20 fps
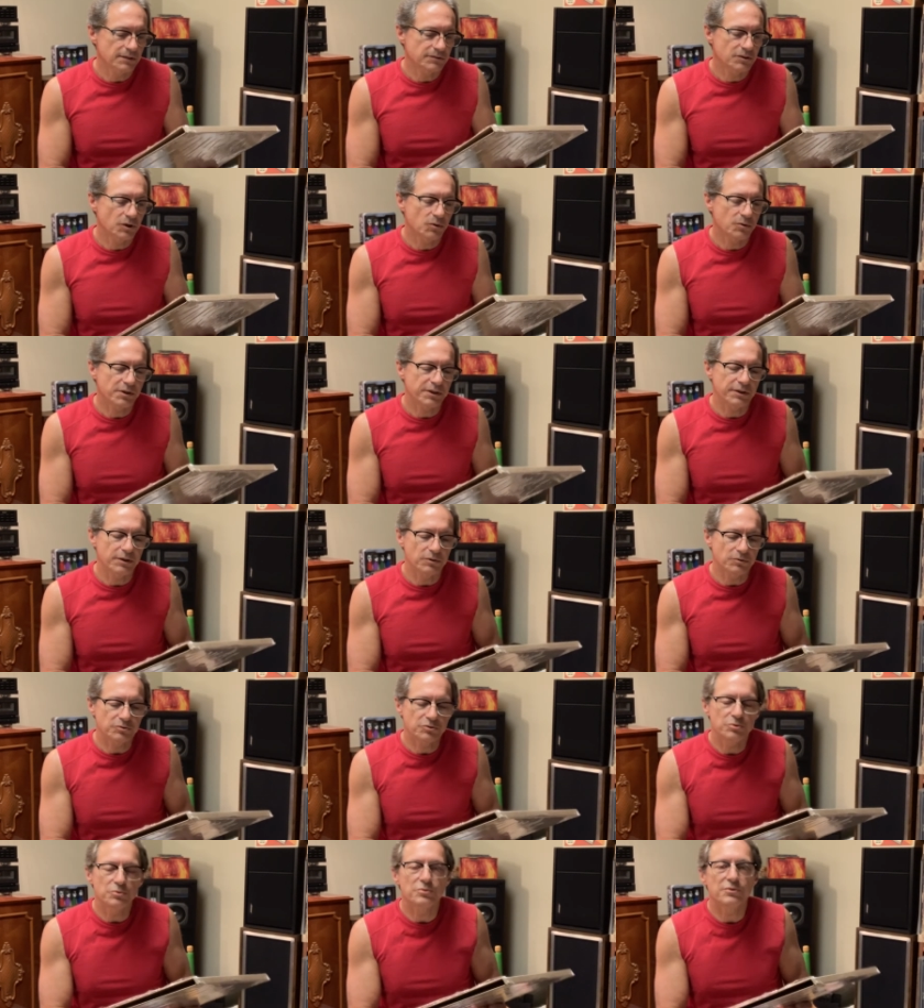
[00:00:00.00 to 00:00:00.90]

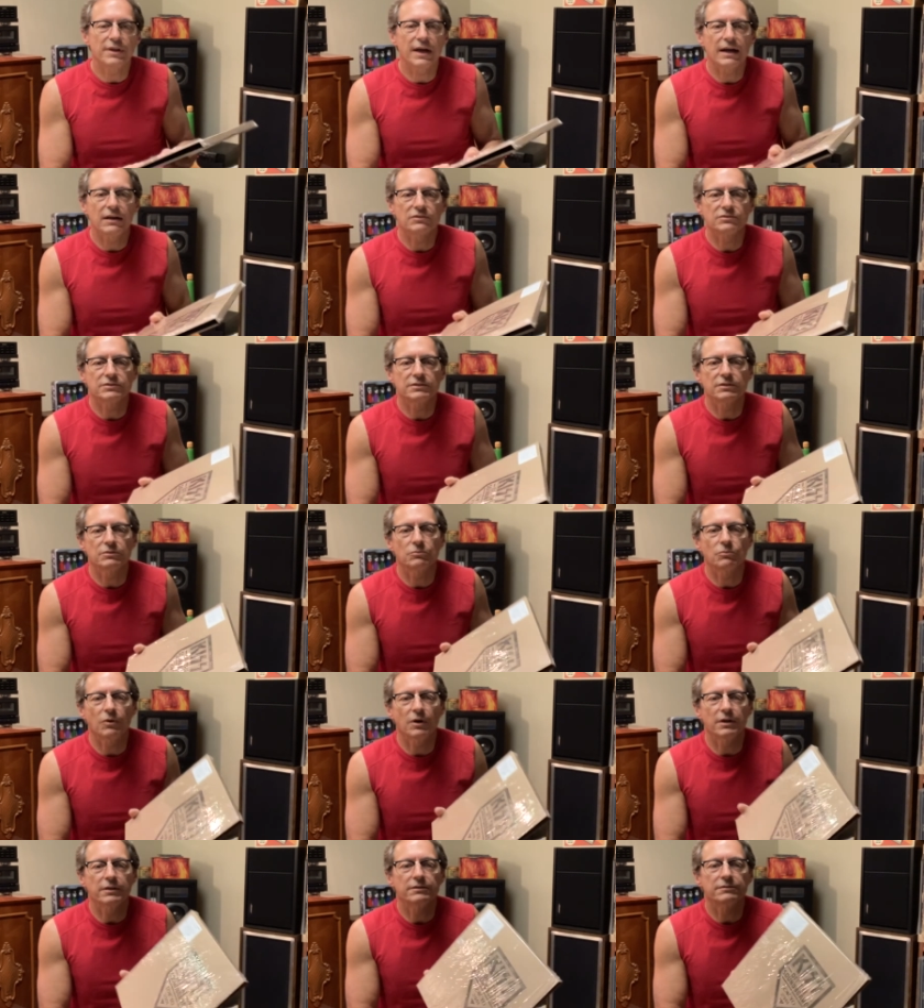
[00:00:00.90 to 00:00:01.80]
Tokyo
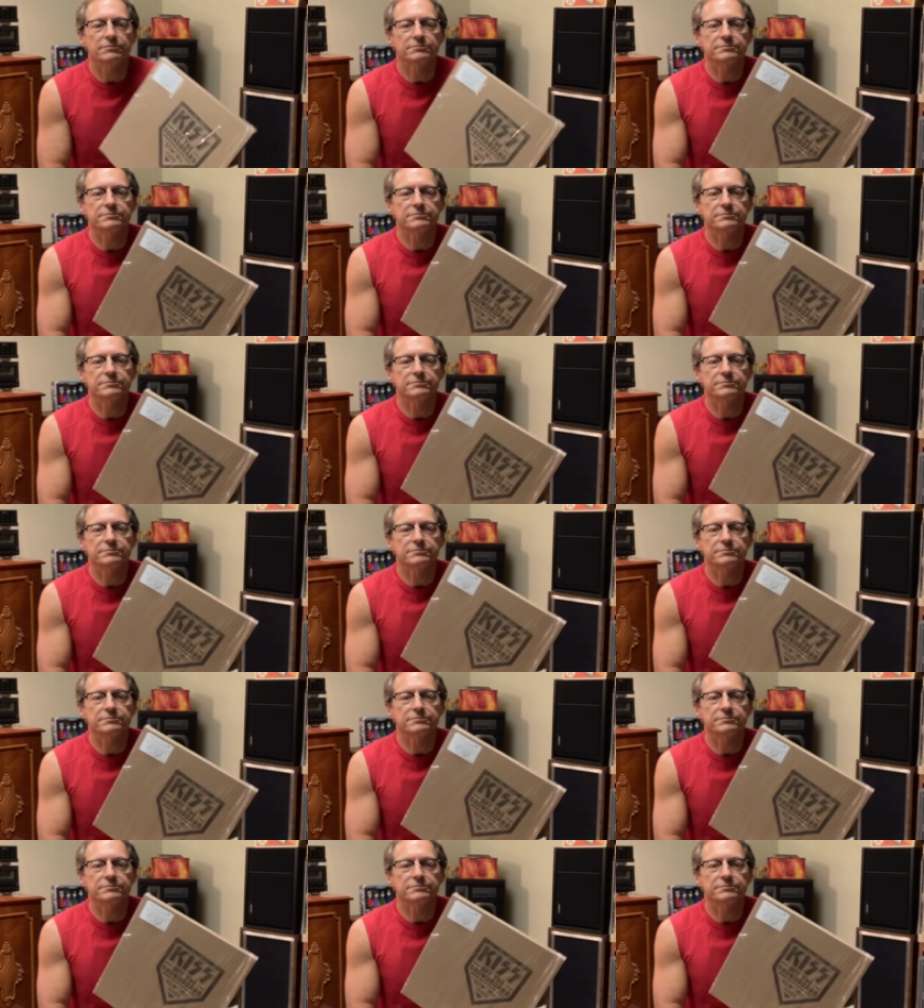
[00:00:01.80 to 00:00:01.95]
2001.